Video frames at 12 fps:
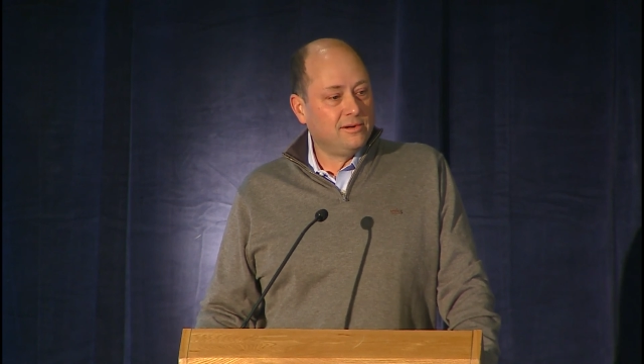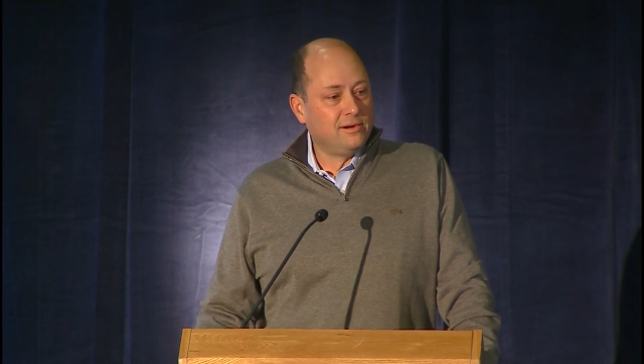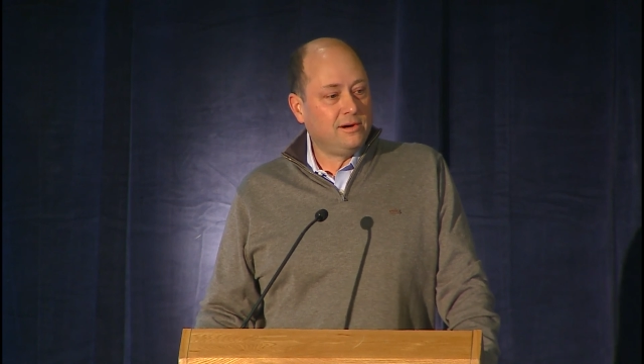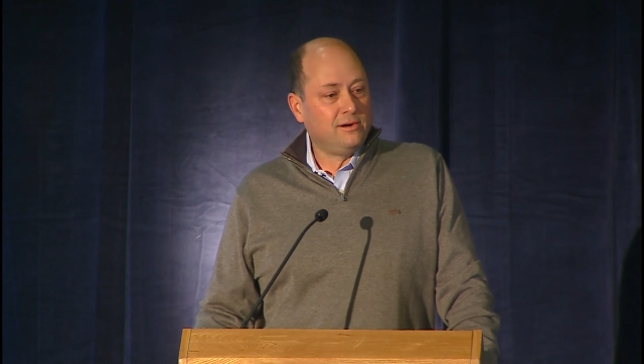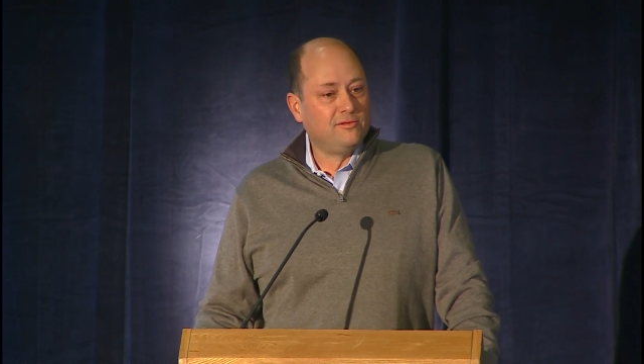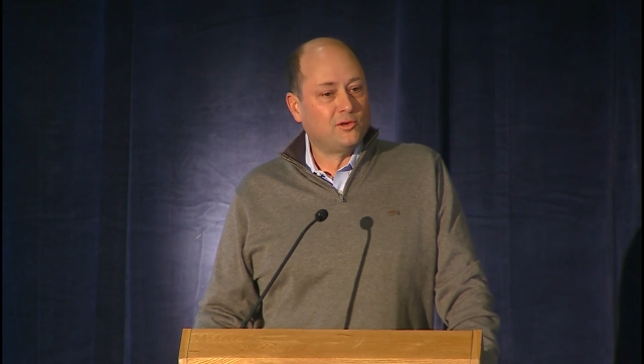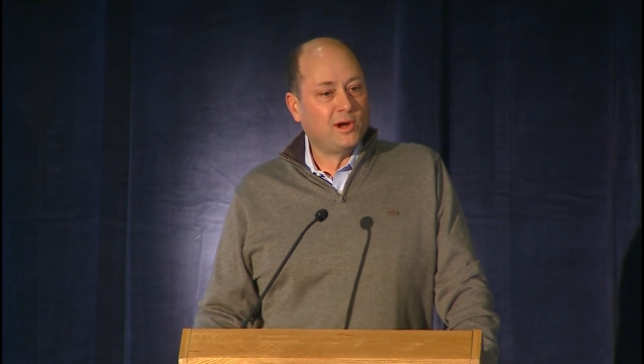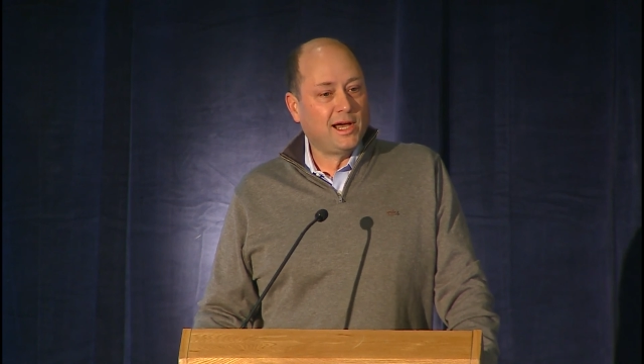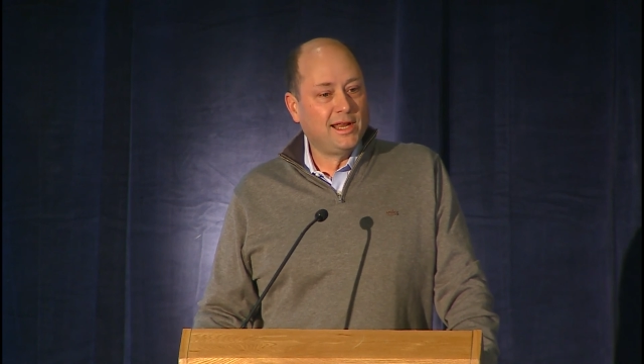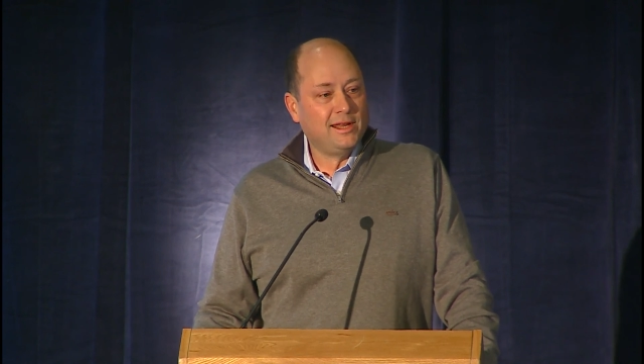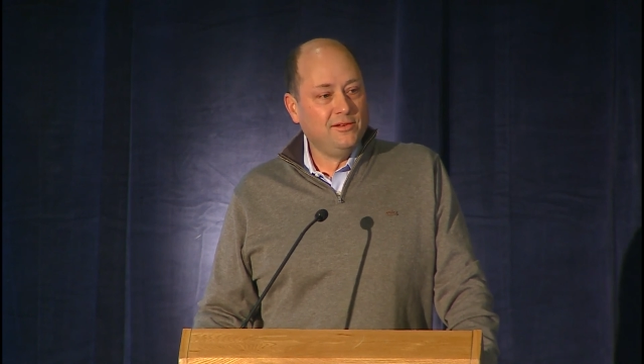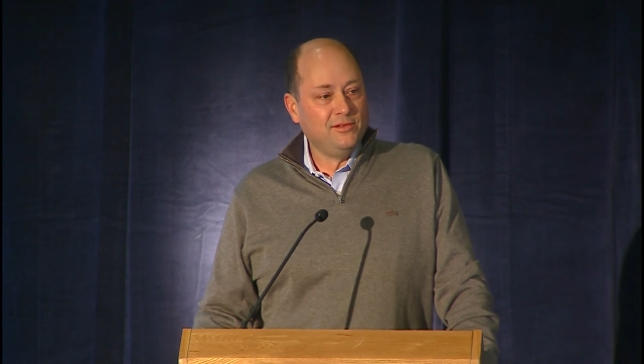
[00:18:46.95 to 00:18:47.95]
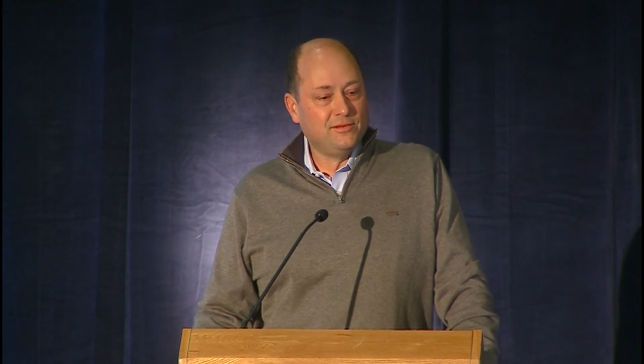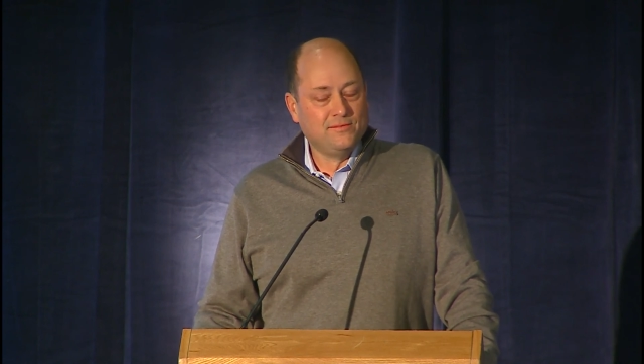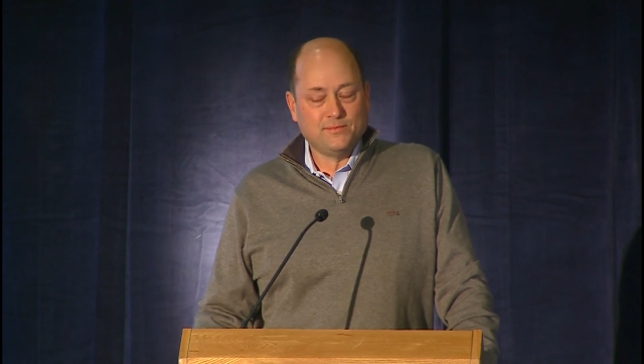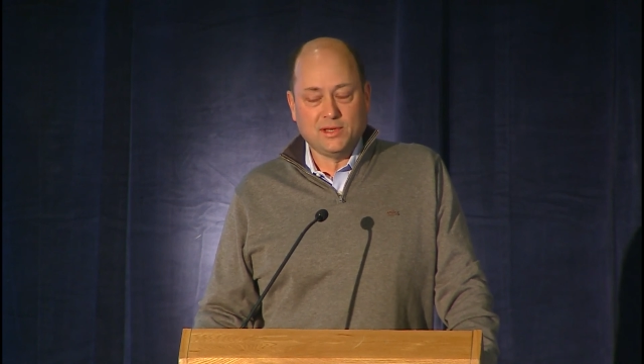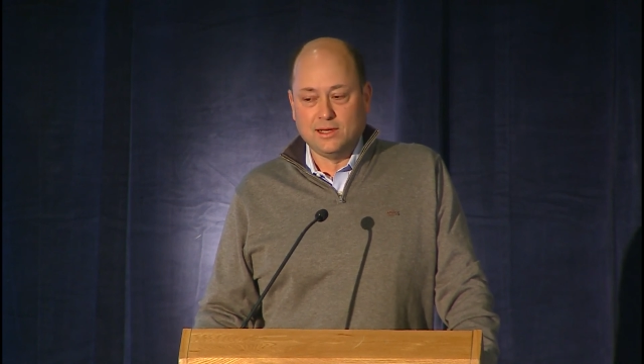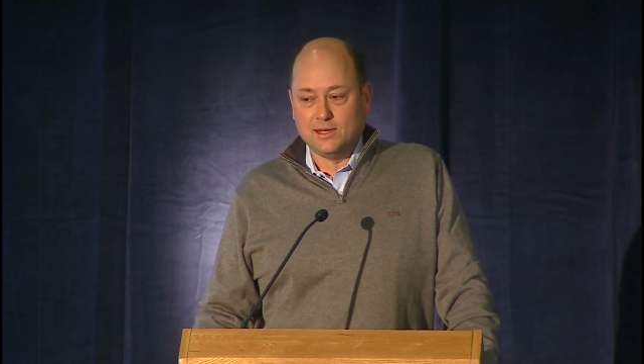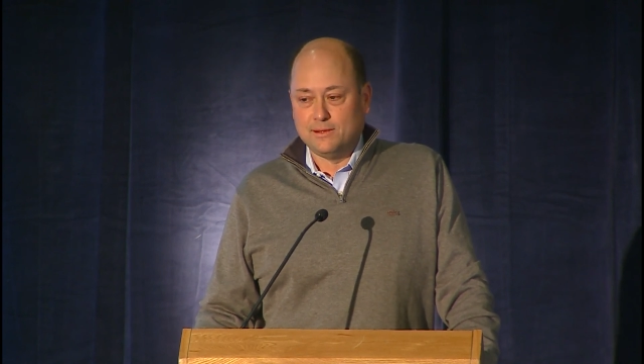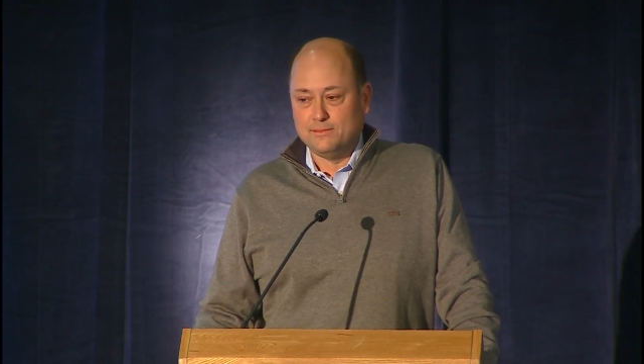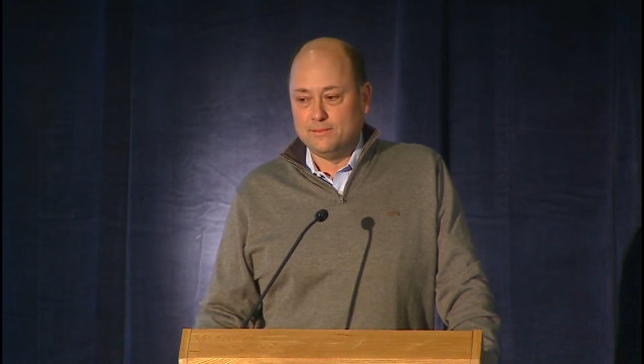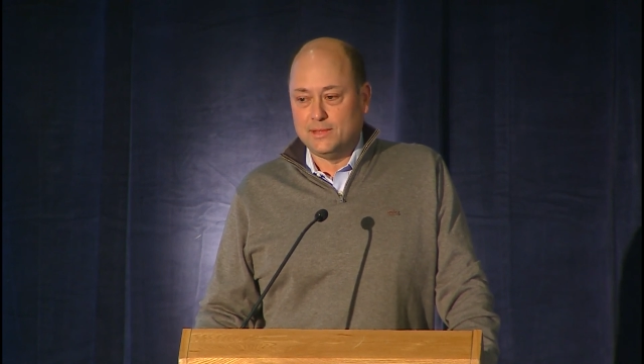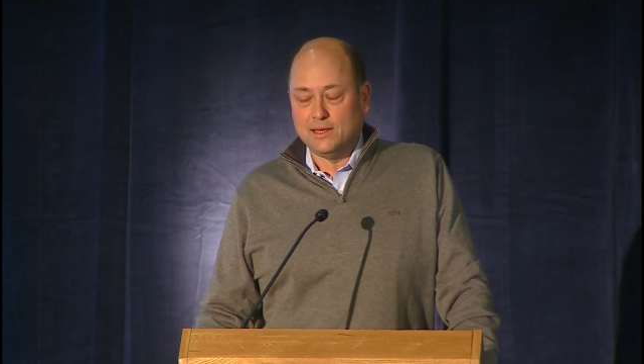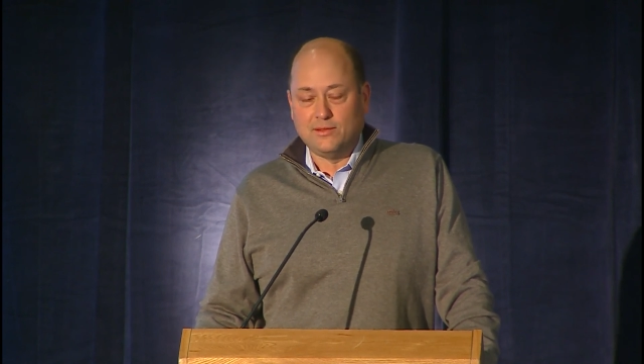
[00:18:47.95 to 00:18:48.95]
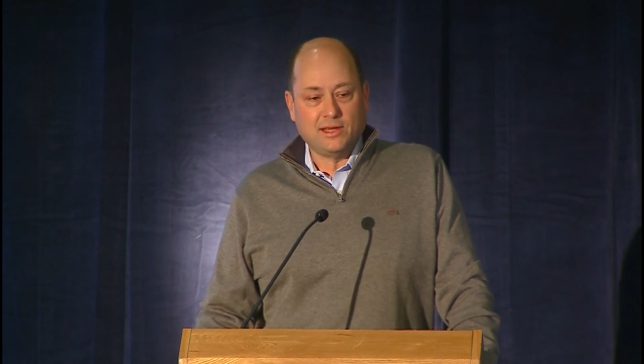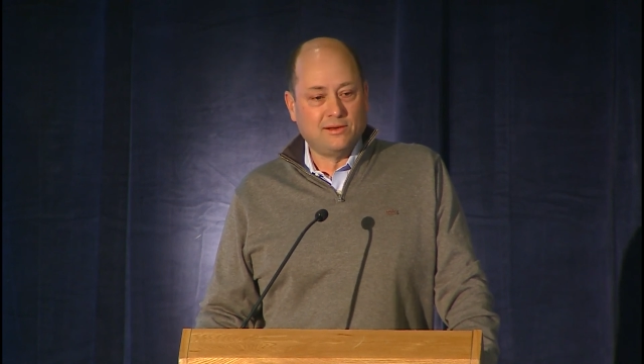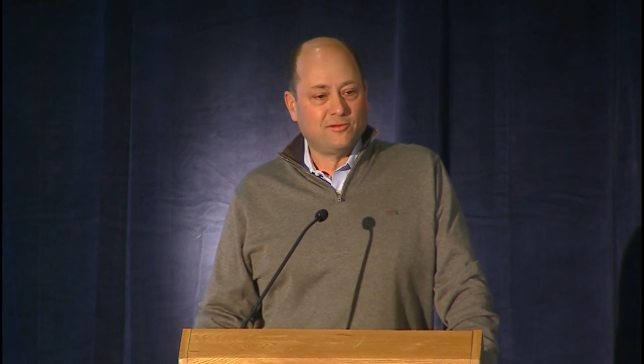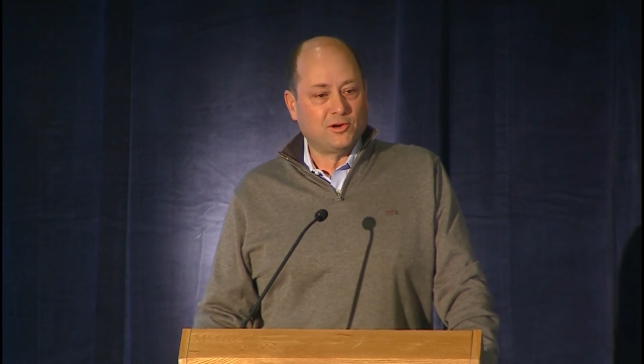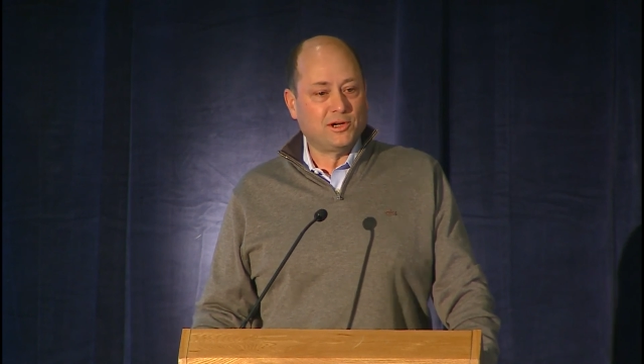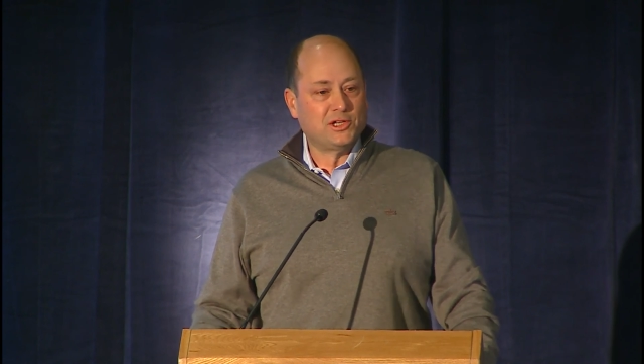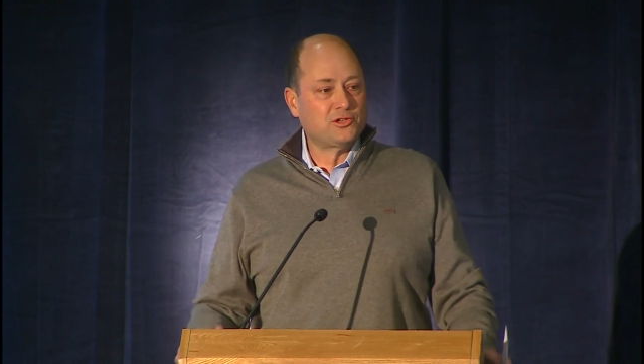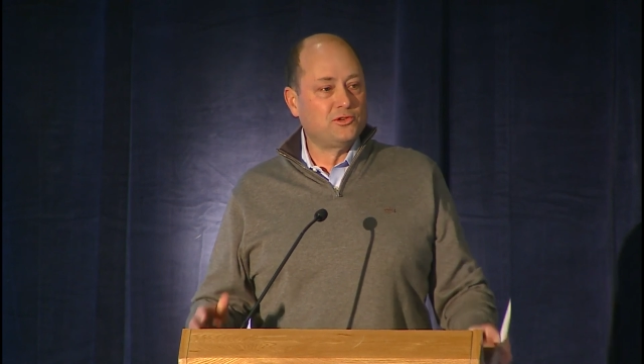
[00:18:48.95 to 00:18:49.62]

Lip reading: all varieties and the unvarnished